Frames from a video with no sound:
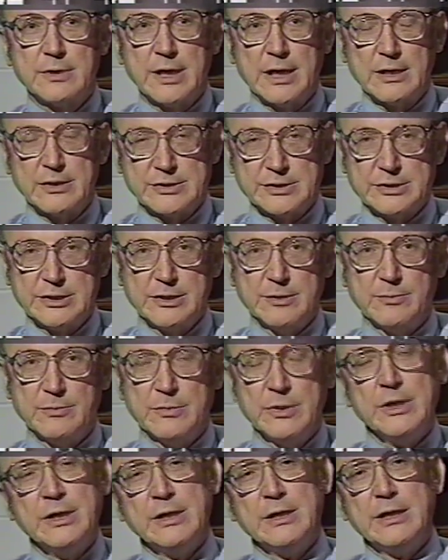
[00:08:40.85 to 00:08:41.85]
calcium
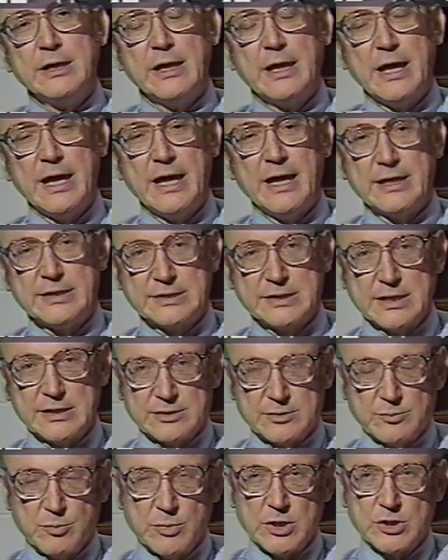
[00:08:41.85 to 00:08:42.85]
acts
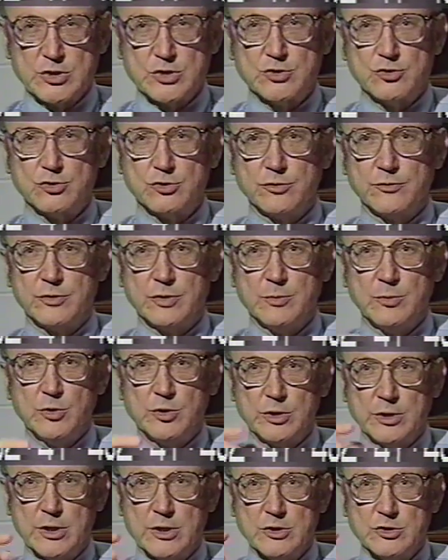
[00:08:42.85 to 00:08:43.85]
as a messenger of
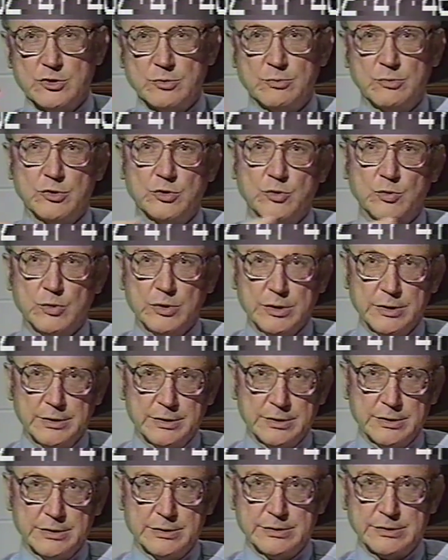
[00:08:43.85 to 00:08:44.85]
communication between
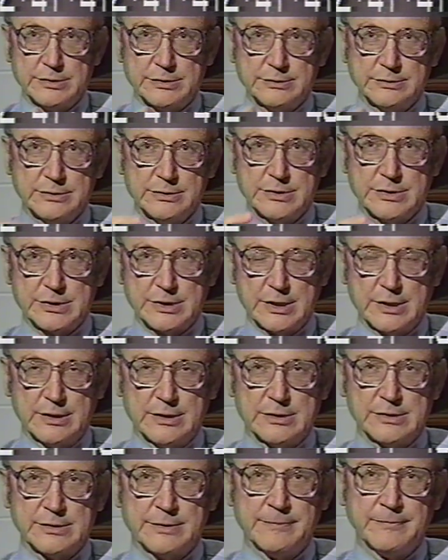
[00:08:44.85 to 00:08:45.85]
these
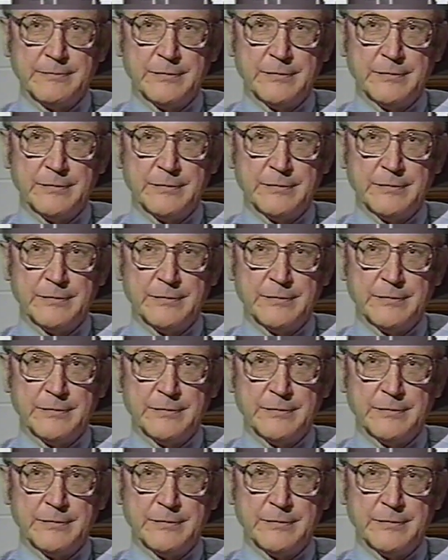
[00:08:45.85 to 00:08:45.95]
cells.